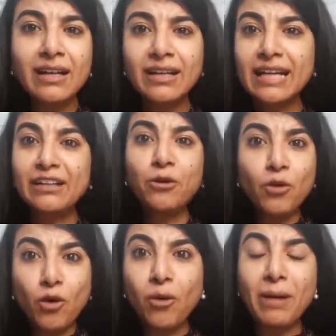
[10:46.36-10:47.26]
can you
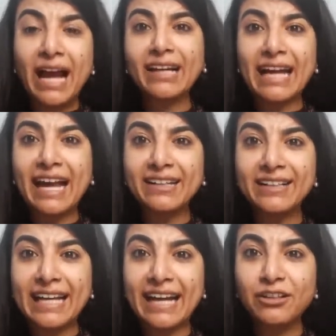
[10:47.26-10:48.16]
go back
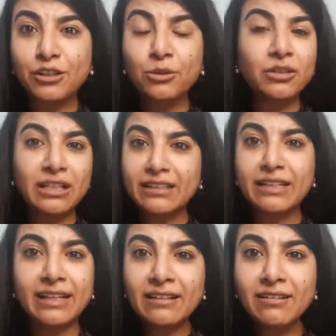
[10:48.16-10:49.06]
and get to
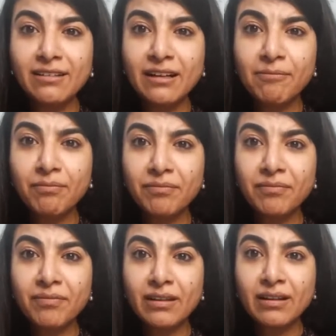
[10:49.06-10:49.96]
nothing?
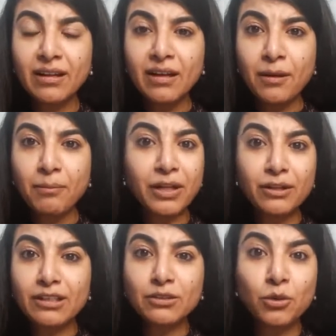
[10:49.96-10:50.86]

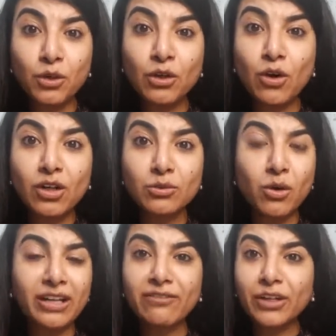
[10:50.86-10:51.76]
Because who knows,
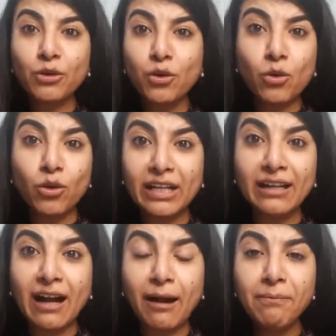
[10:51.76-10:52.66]
whatever you're
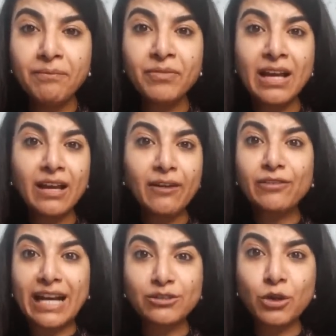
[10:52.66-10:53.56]
cooking up, if
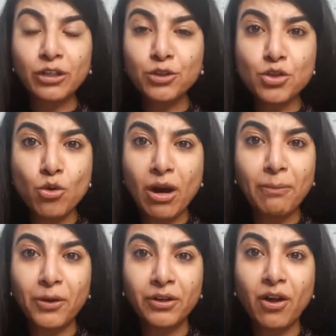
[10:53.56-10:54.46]
that's going to show
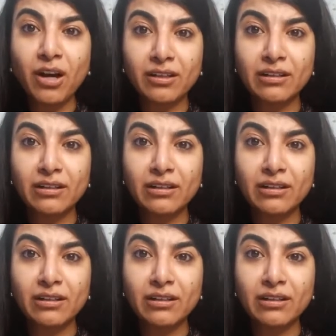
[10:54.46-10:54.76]
up or not.